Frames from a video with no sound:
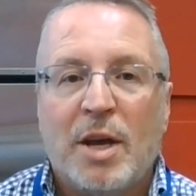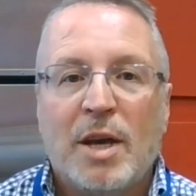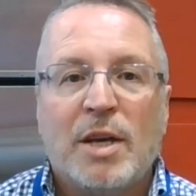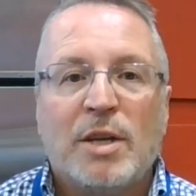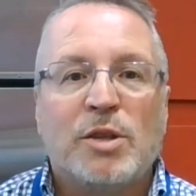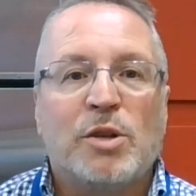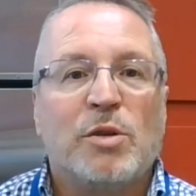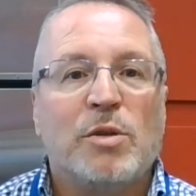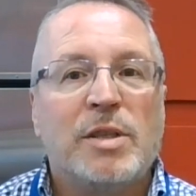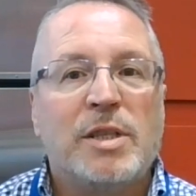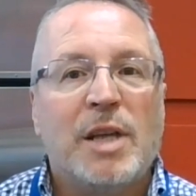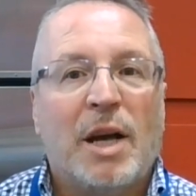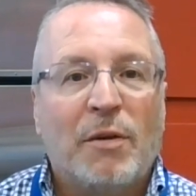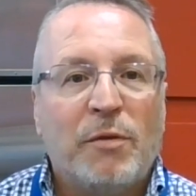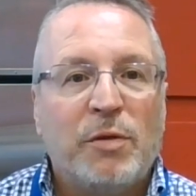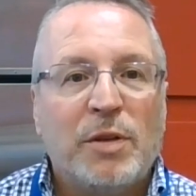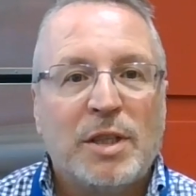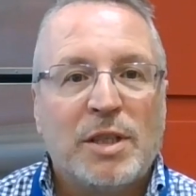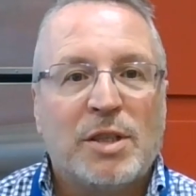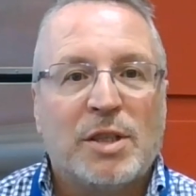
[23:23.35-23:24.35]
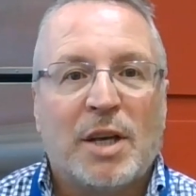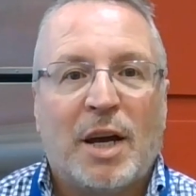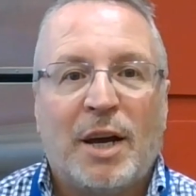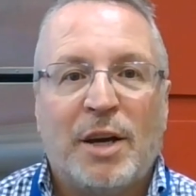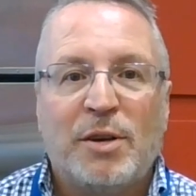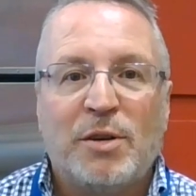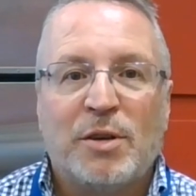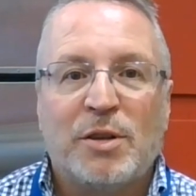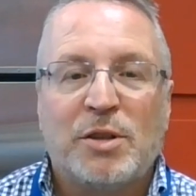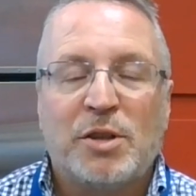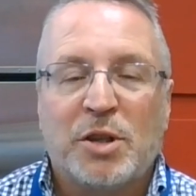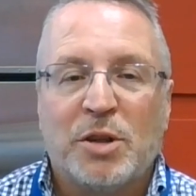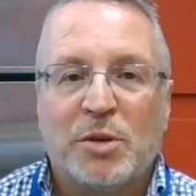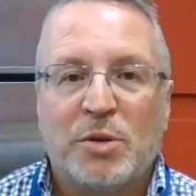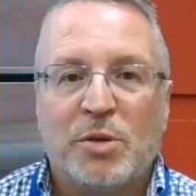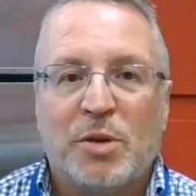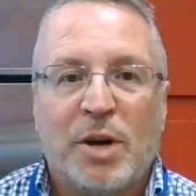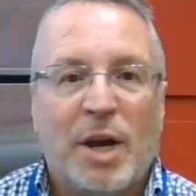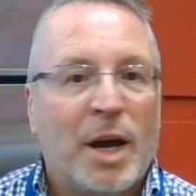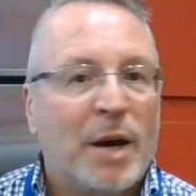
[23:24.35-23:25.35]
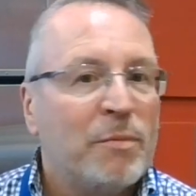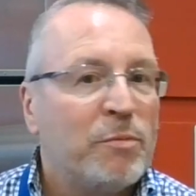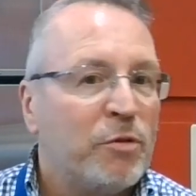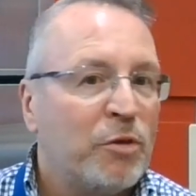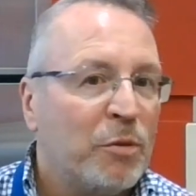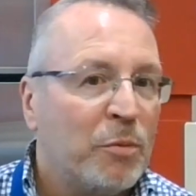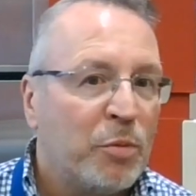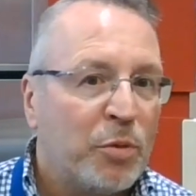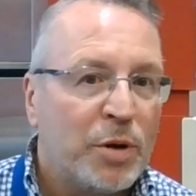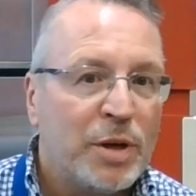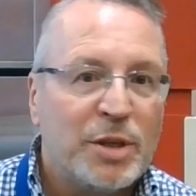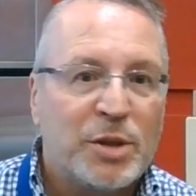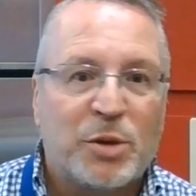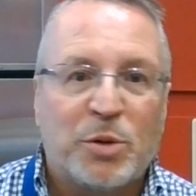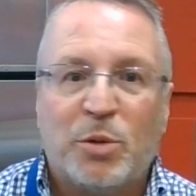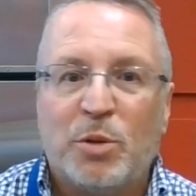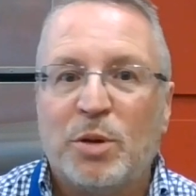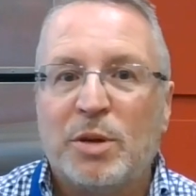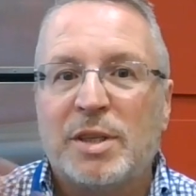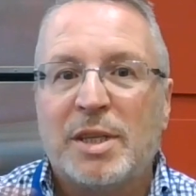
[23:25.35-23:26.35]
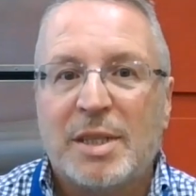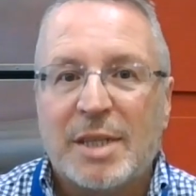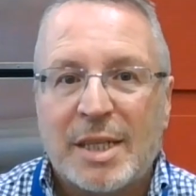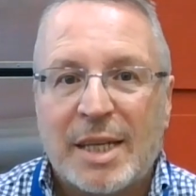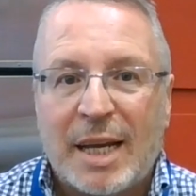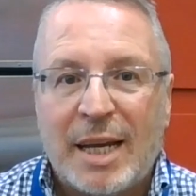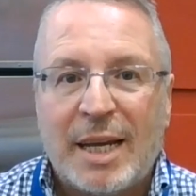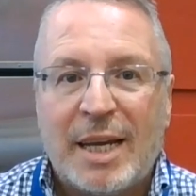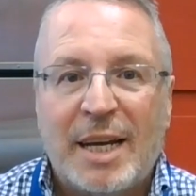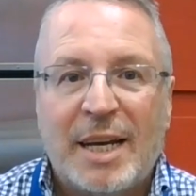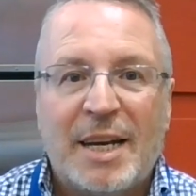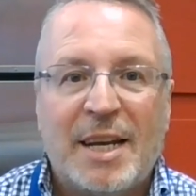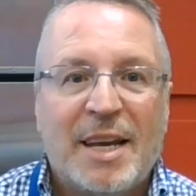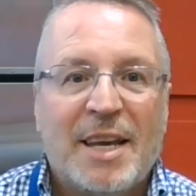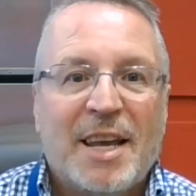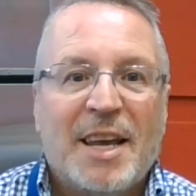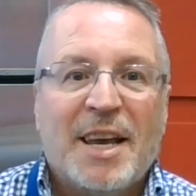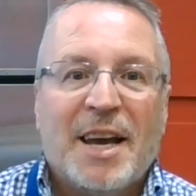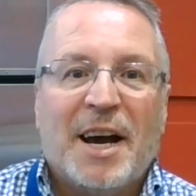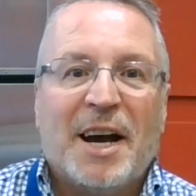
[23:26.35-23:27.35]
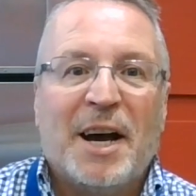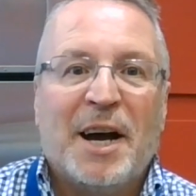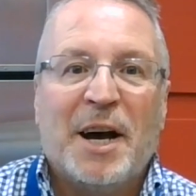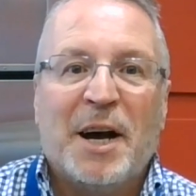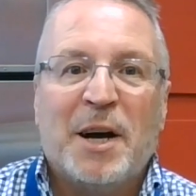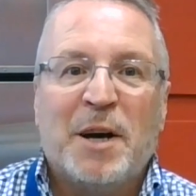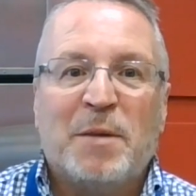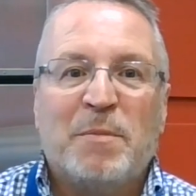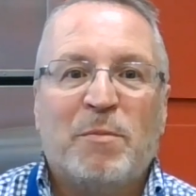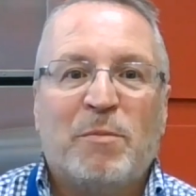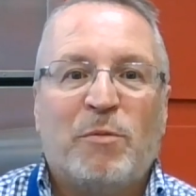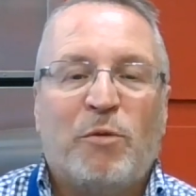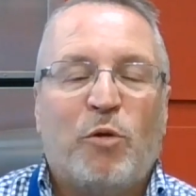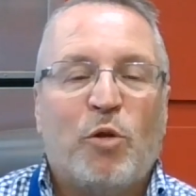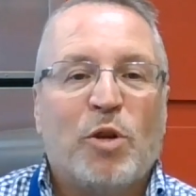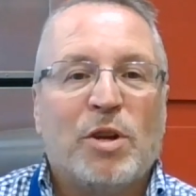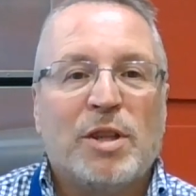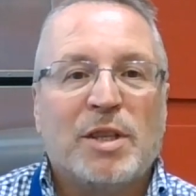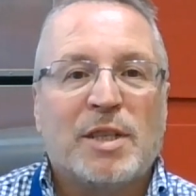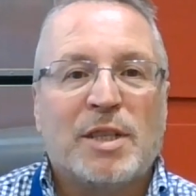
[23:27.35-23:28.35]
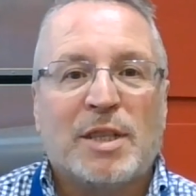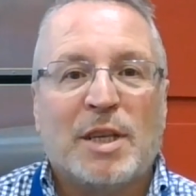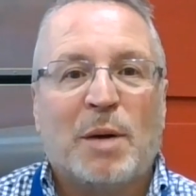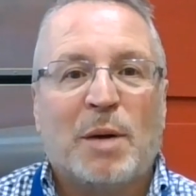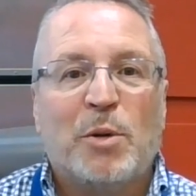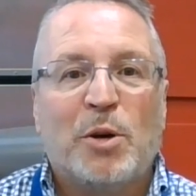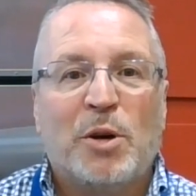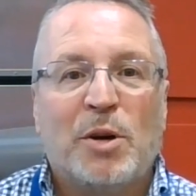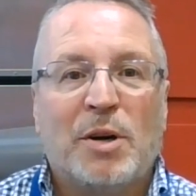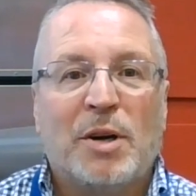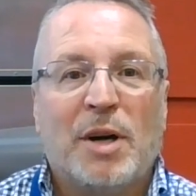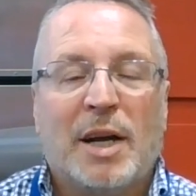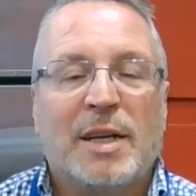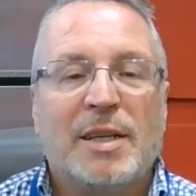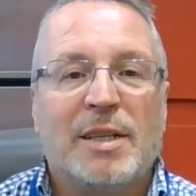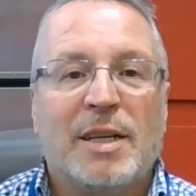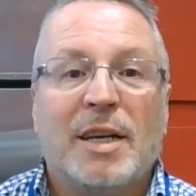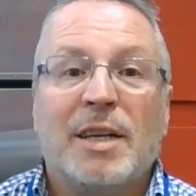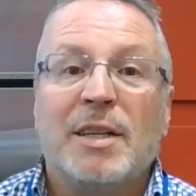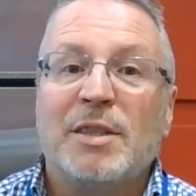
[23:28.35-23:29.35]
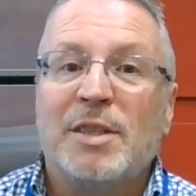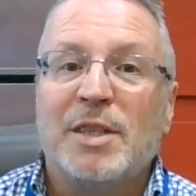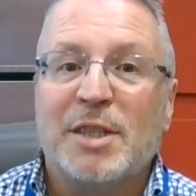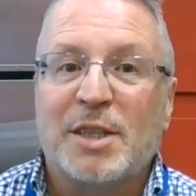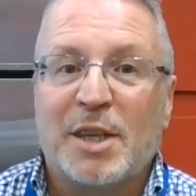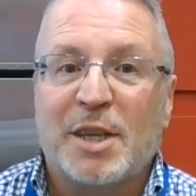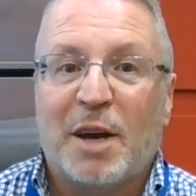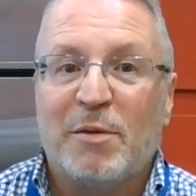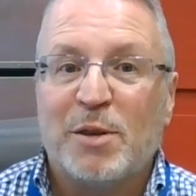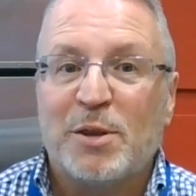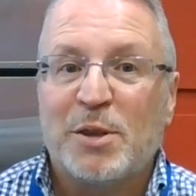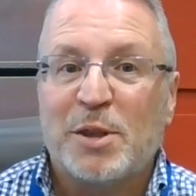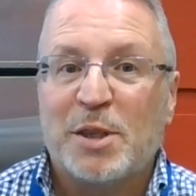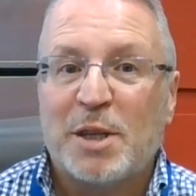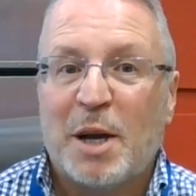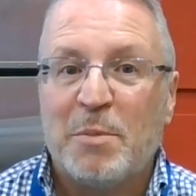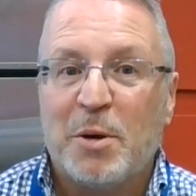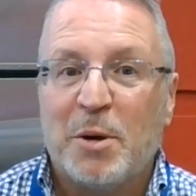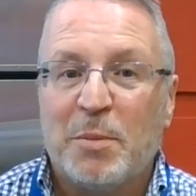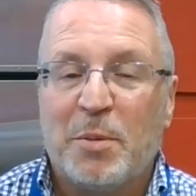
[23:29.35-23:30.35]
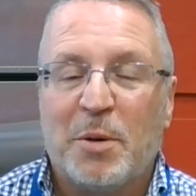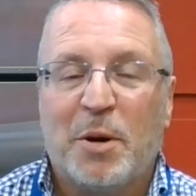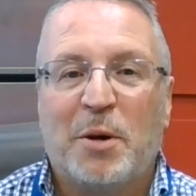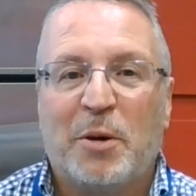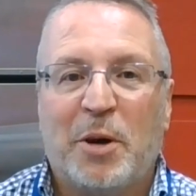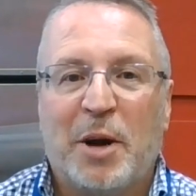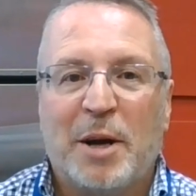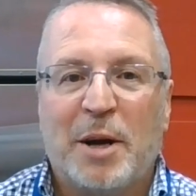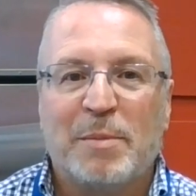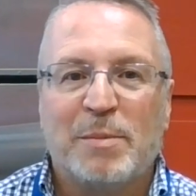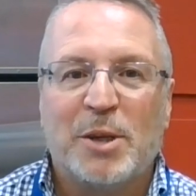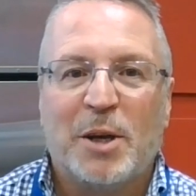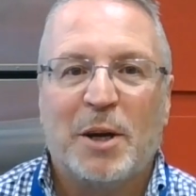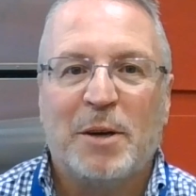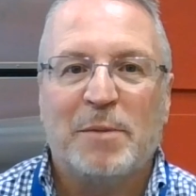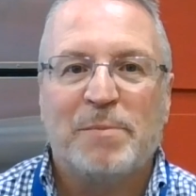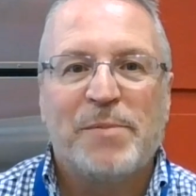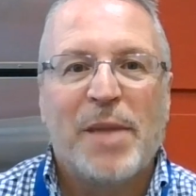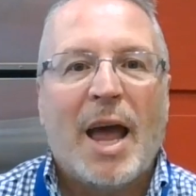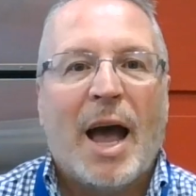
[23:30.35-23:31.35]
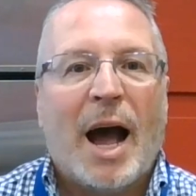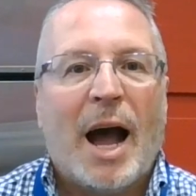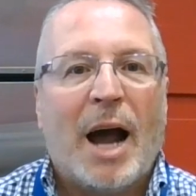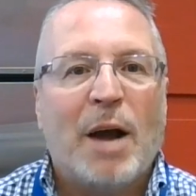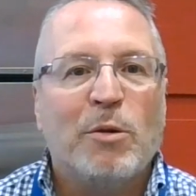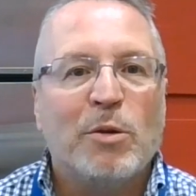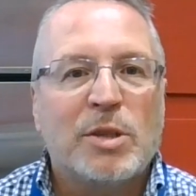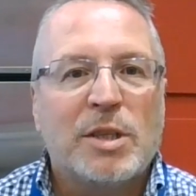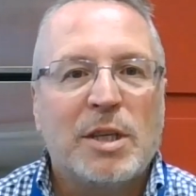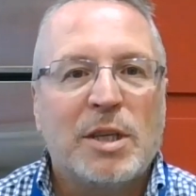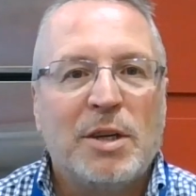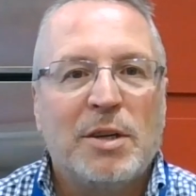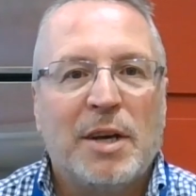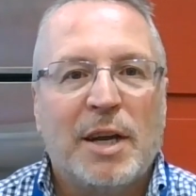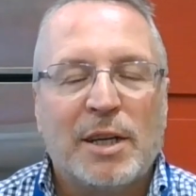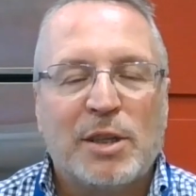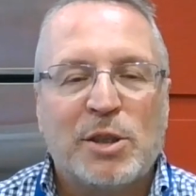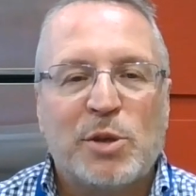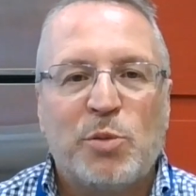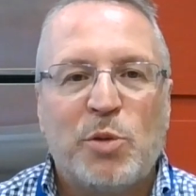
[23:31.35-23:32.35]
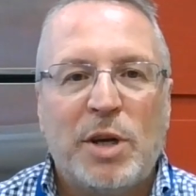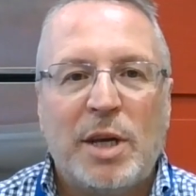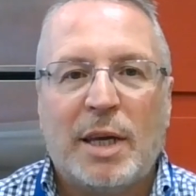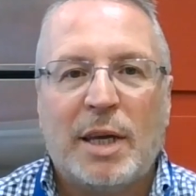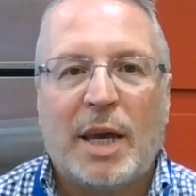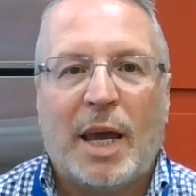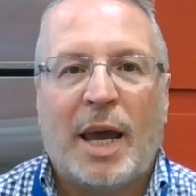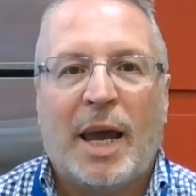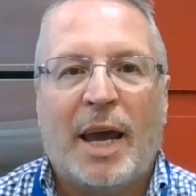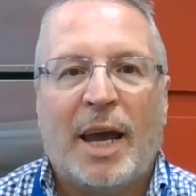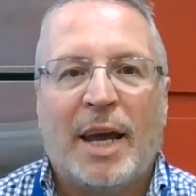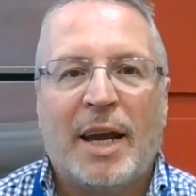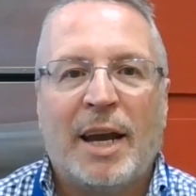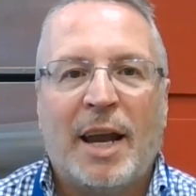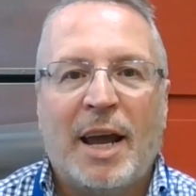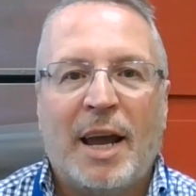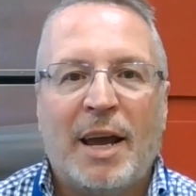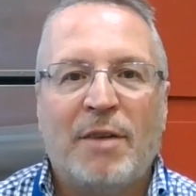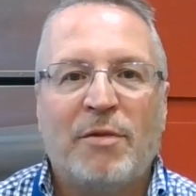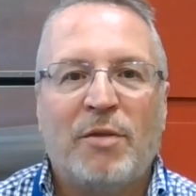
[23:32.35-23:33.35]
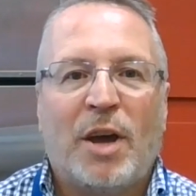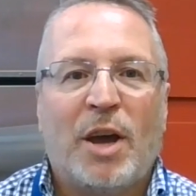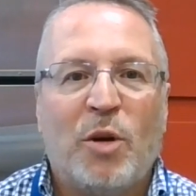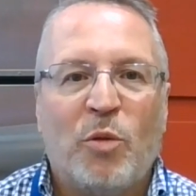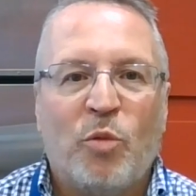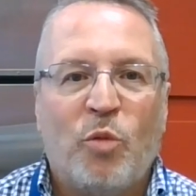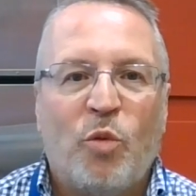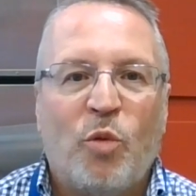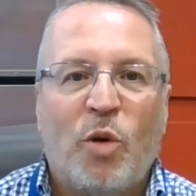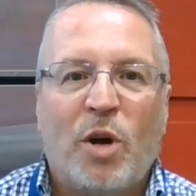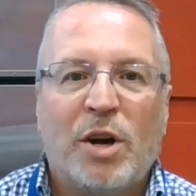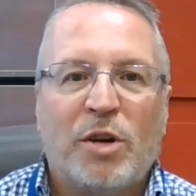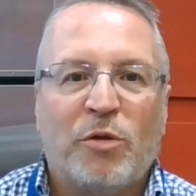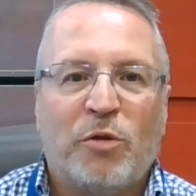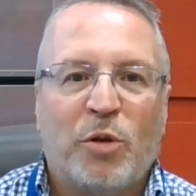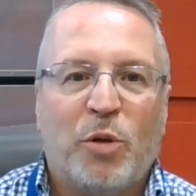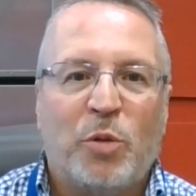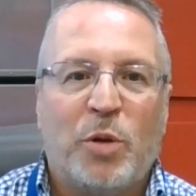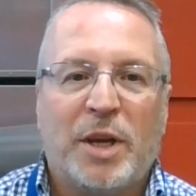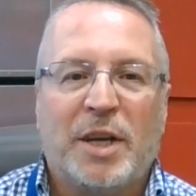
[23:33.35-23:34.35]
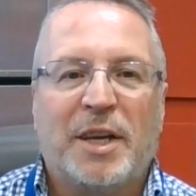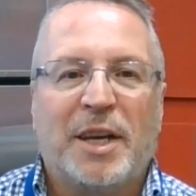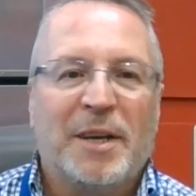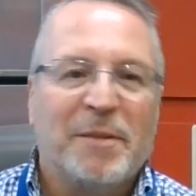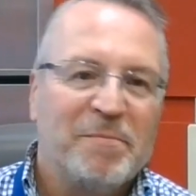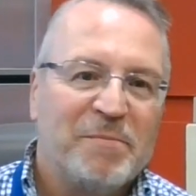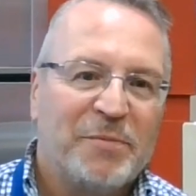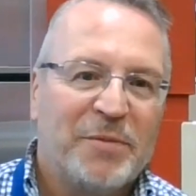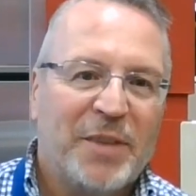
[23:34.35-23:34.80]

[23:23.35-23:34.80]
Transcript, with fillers: So definitely sign your children up from preschool to teen um, for the summer uh, Discover Summer program. So I will see you next week and have a wonderful weekend.